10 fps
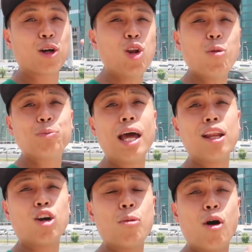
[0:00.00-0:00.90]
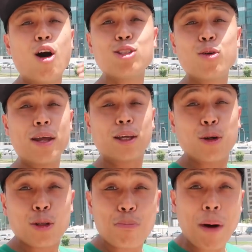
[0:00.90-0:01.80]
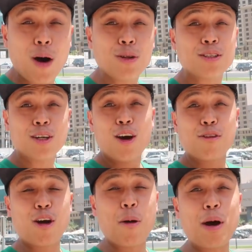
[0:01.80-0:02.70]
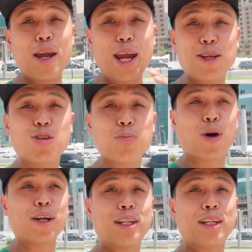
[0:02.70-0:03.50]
Globe Telecom also had a good bounce from a support